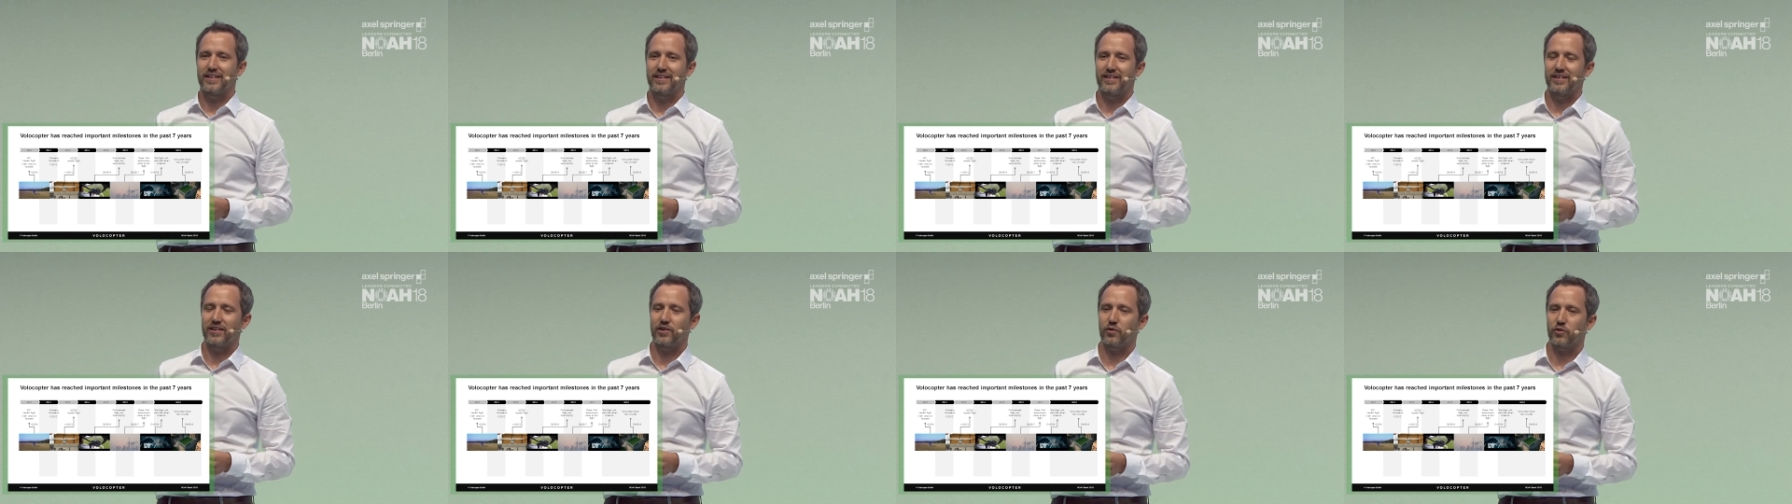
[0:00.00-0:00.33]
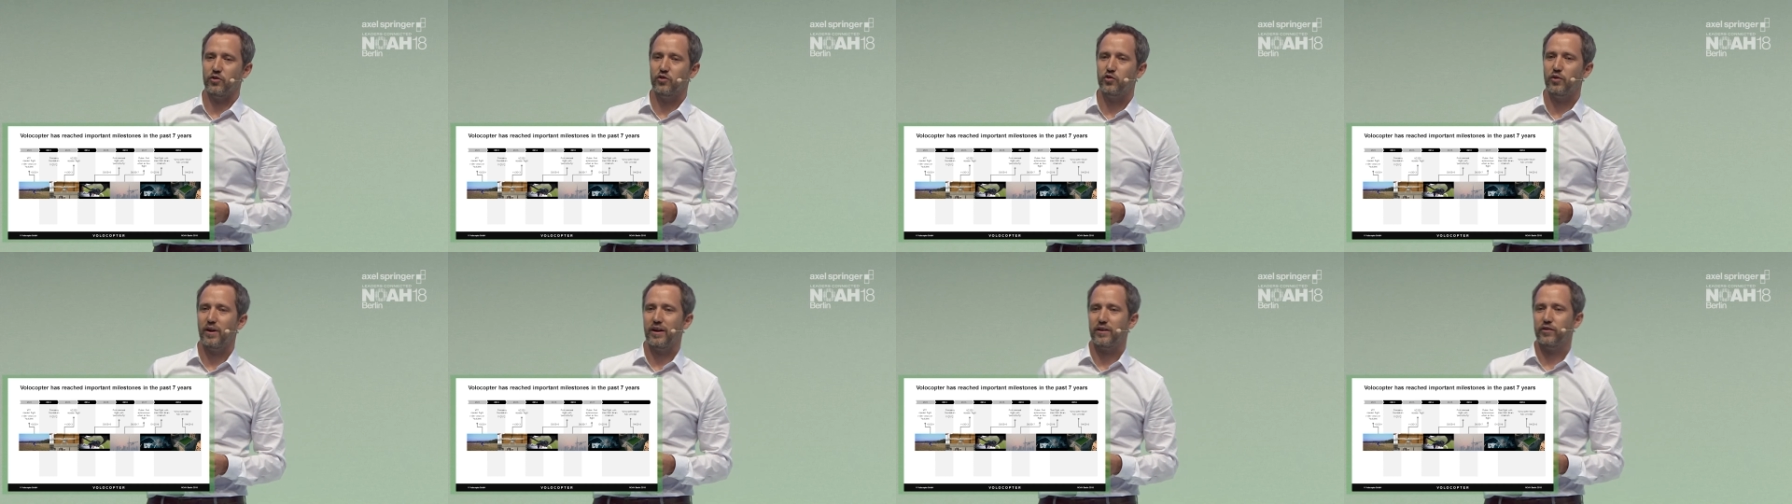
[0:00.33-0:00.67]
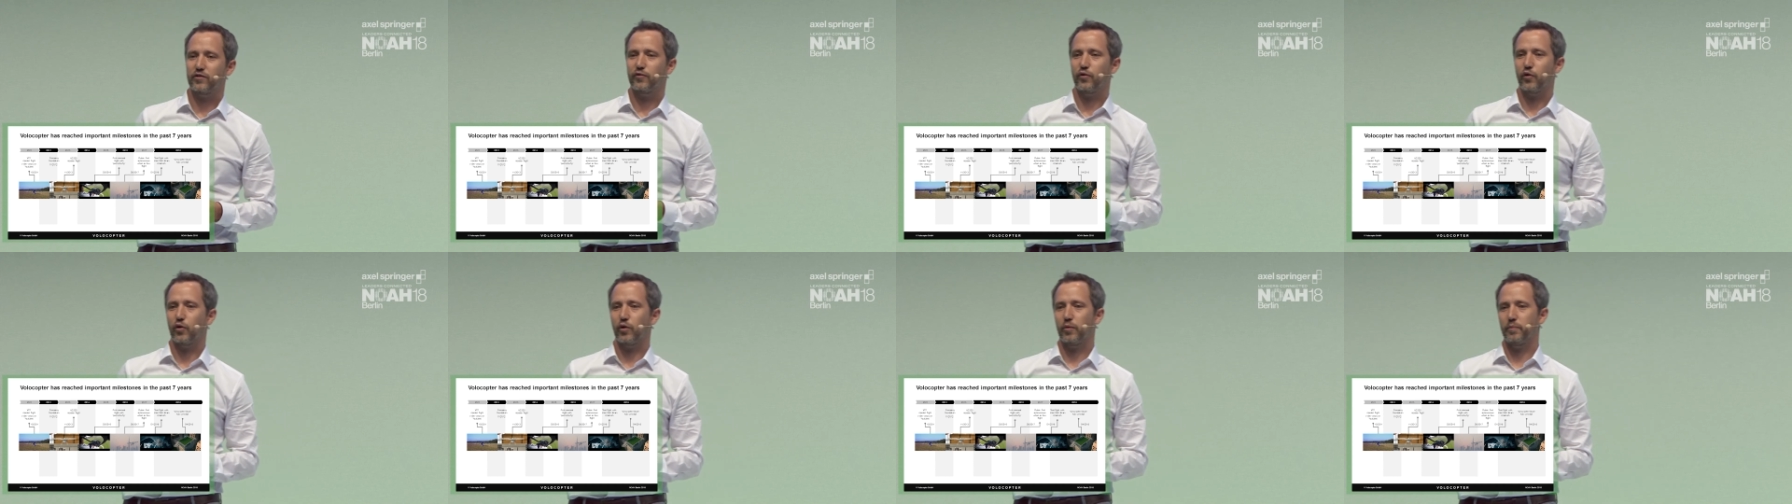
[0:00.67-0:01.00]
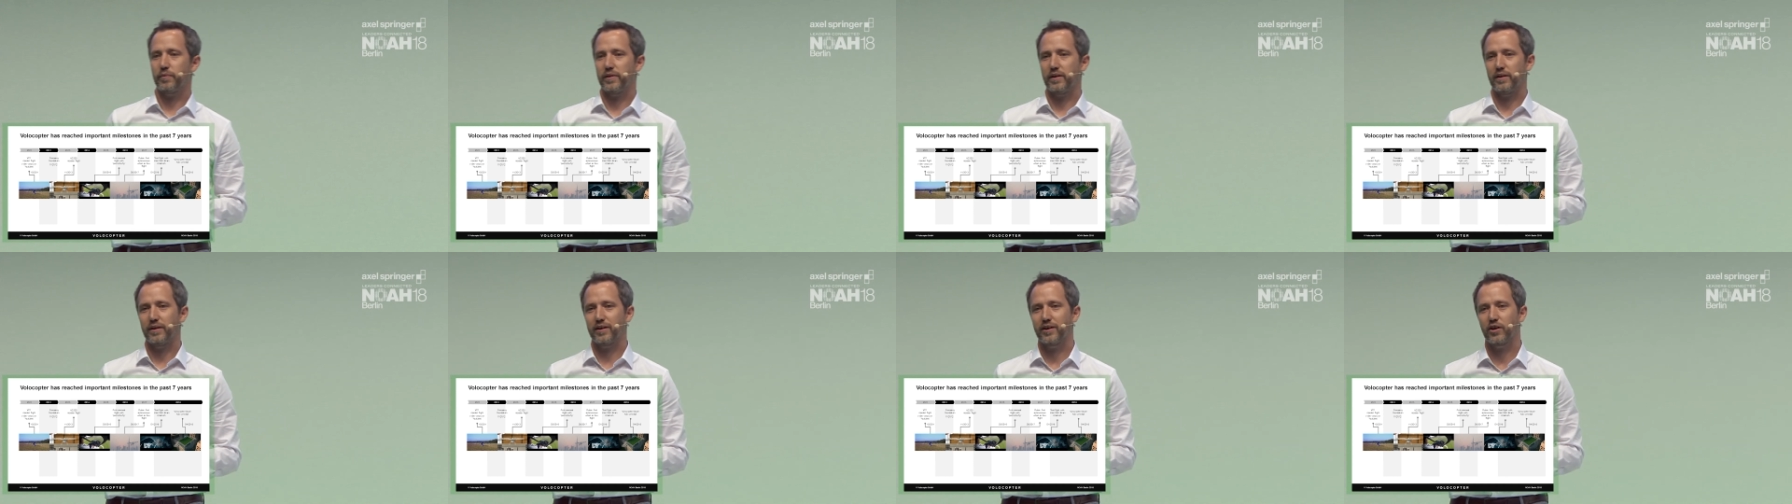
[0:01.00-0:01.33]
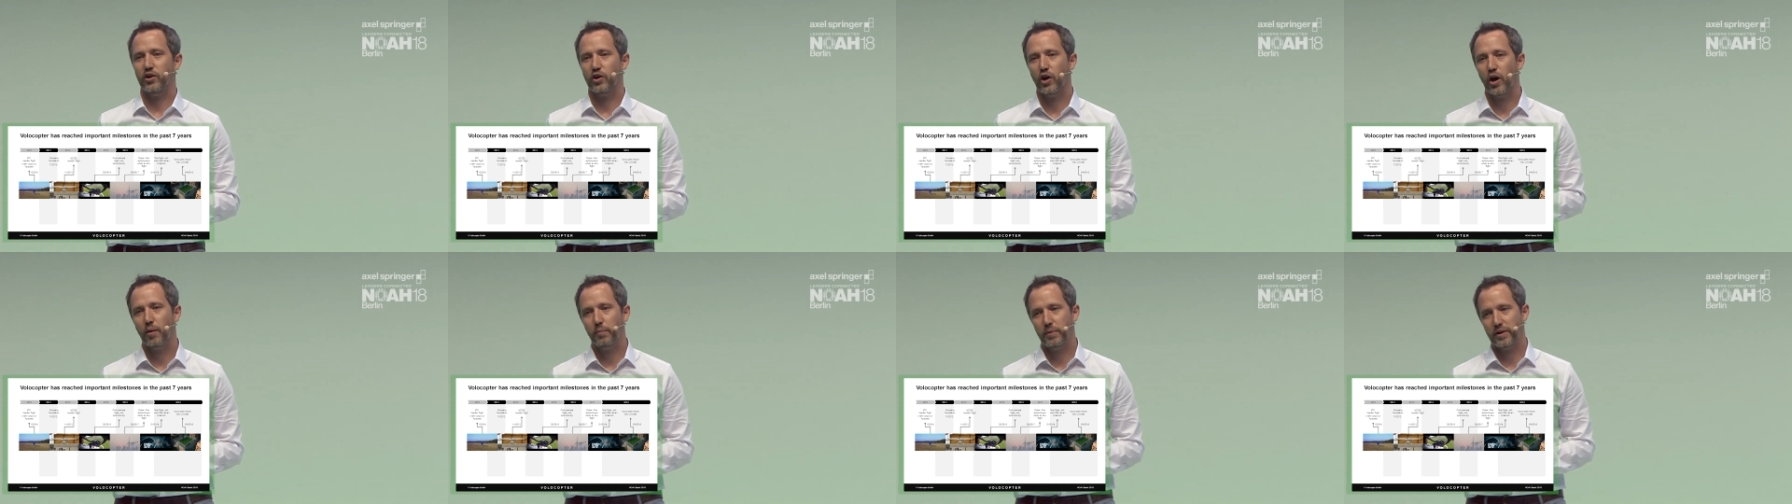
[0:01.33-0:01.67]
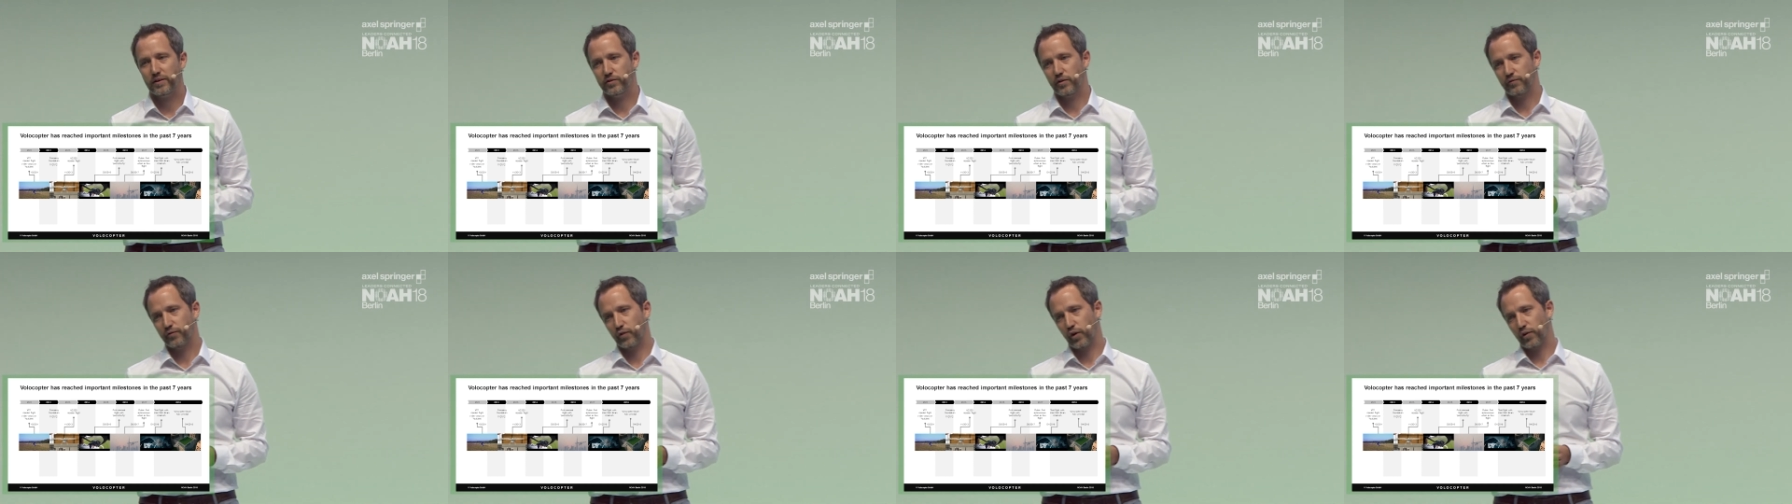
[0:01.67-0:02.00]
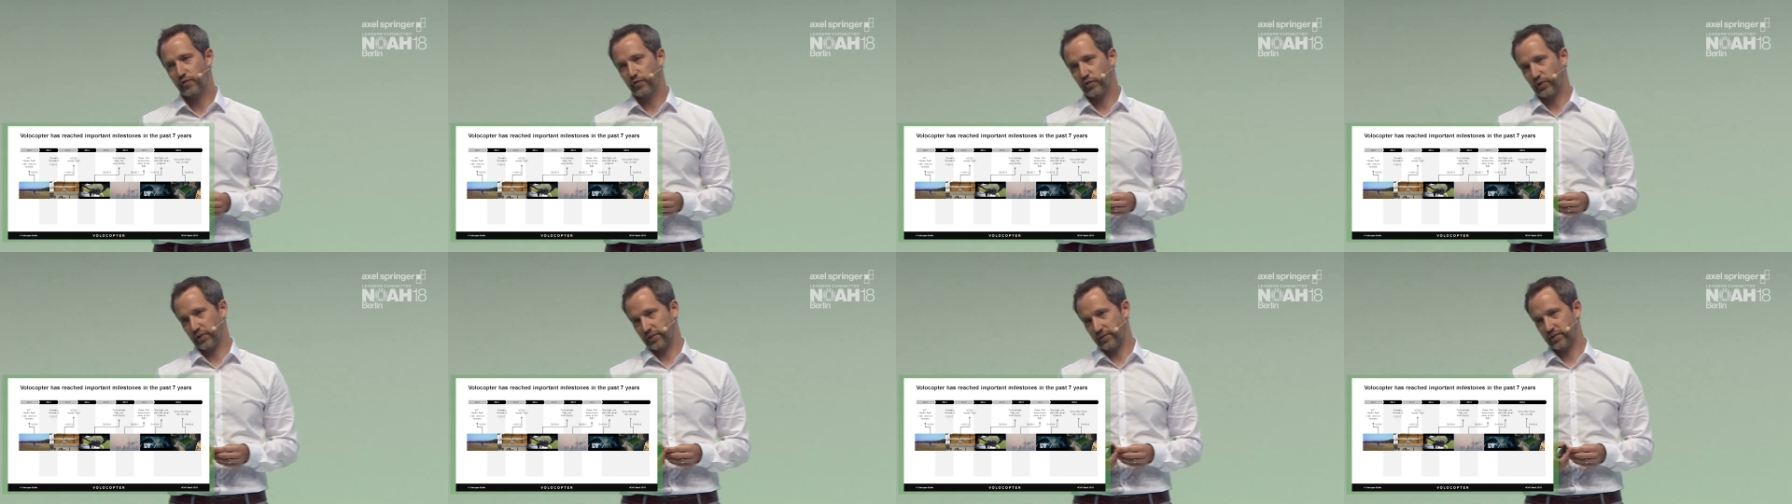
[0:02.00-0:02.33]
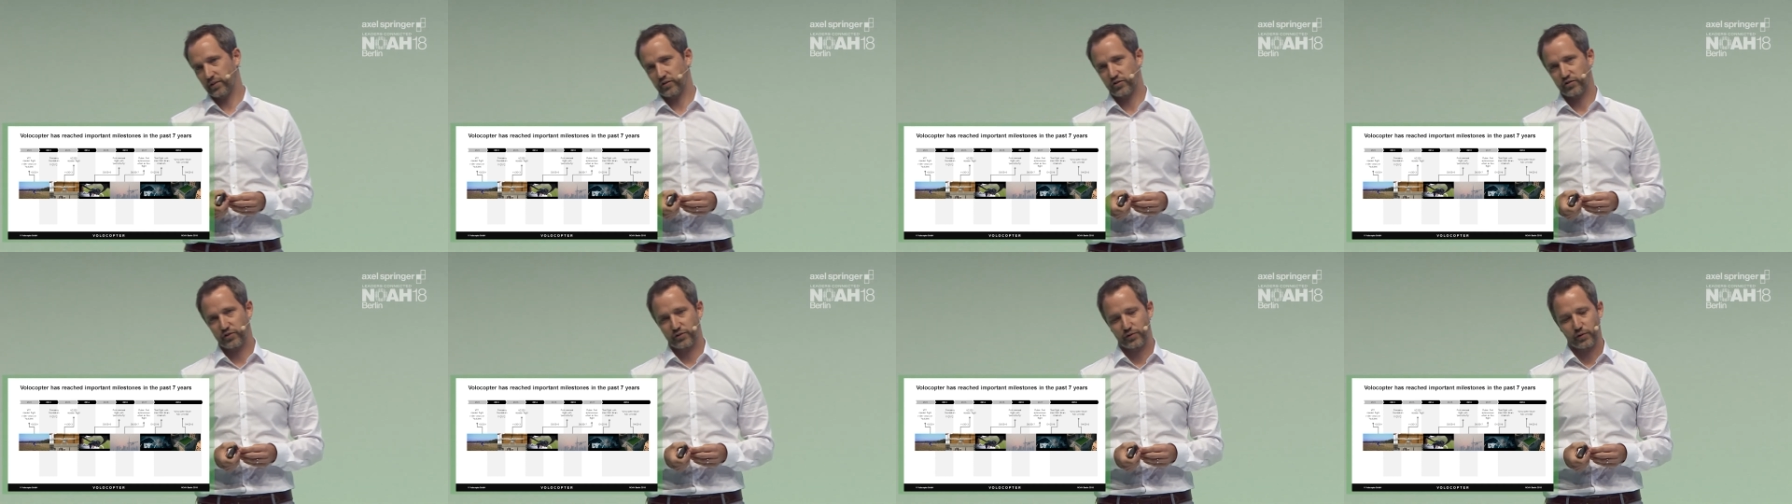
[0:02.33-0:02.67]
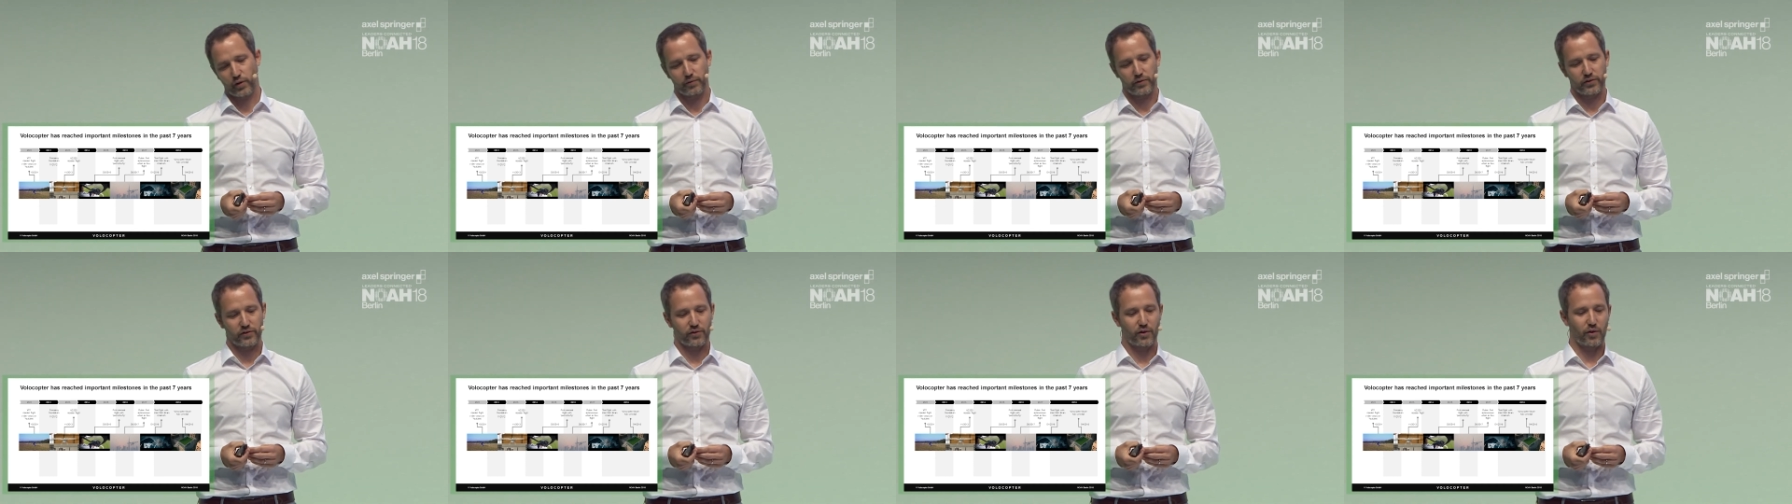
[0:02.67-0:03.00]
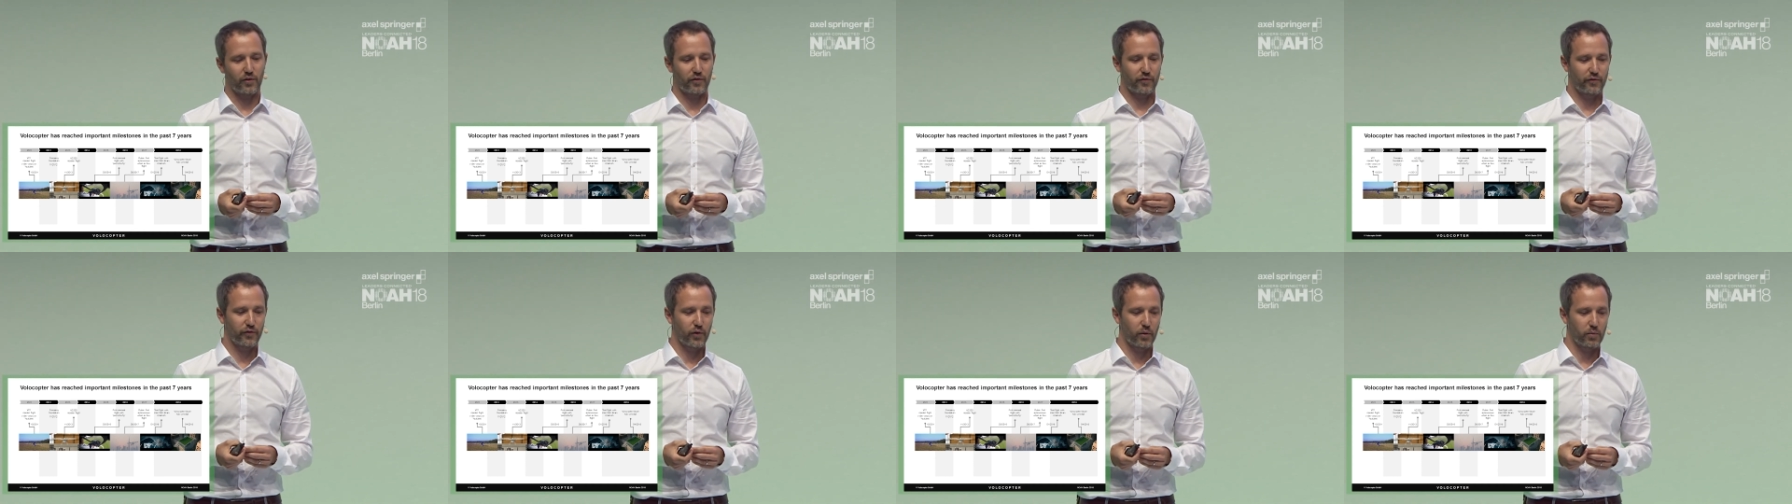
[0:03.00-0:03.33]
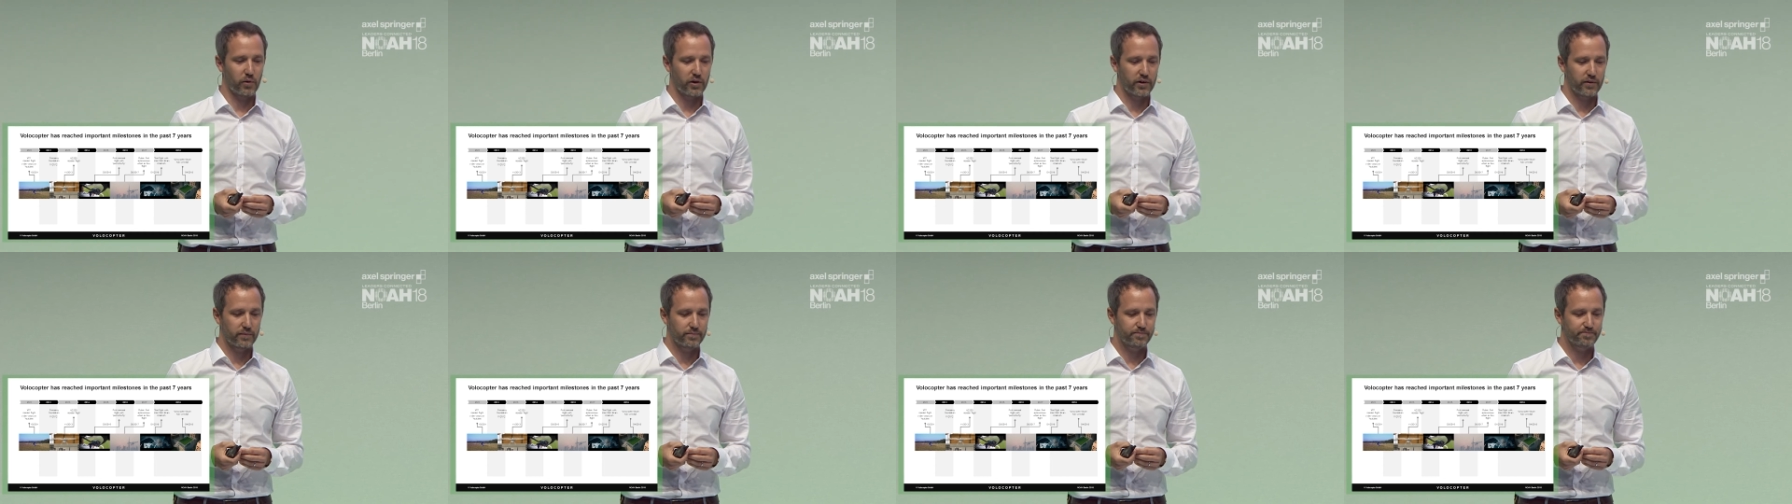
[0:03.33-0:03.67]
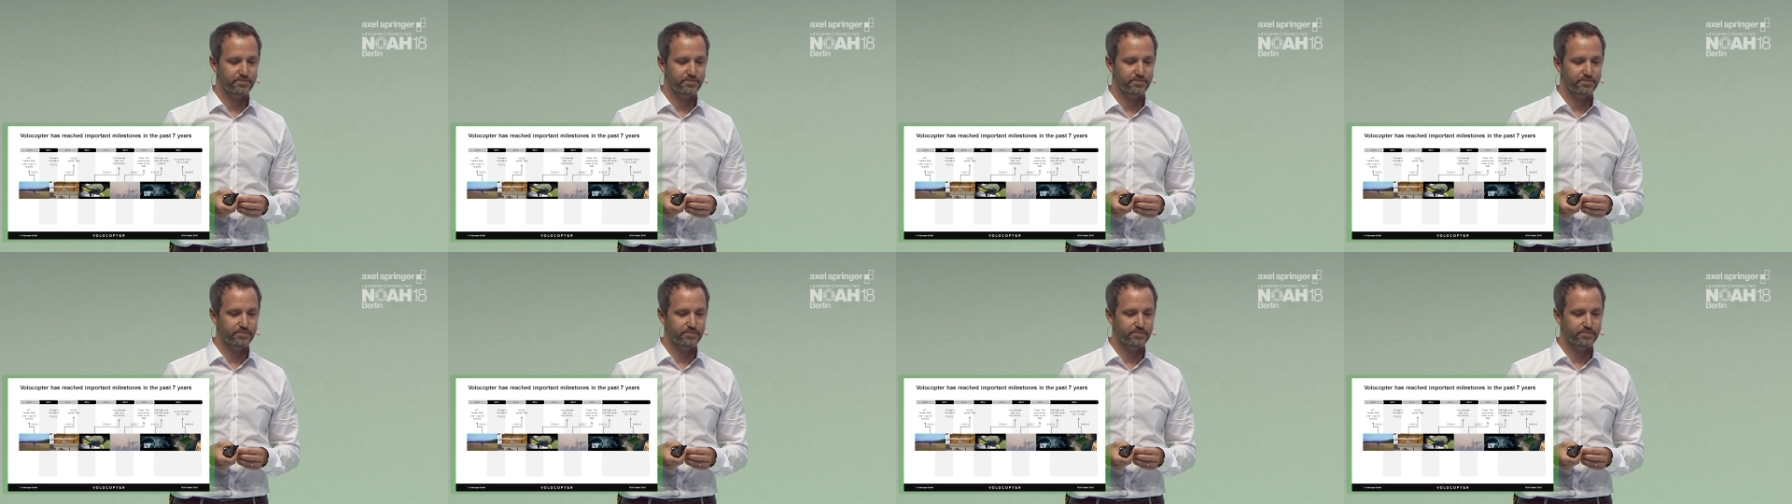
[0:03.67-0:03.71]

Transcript: you know, transform the economics of offering such a service going forward.